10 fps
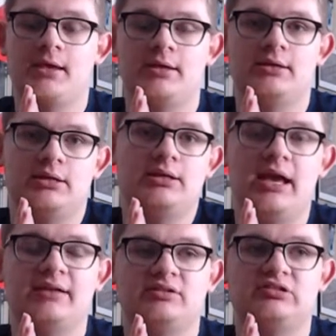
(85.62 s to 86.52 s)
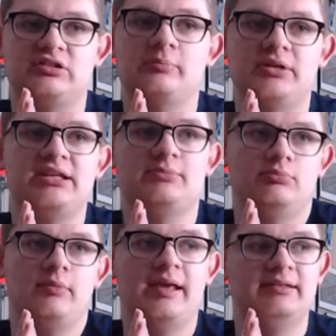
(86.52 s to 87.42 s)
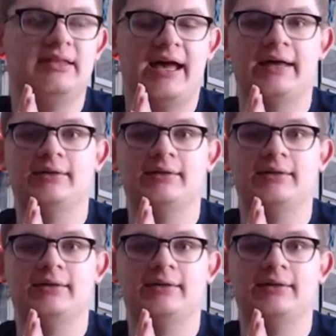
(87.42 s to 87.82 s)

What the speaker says: Yeah, somebody made that.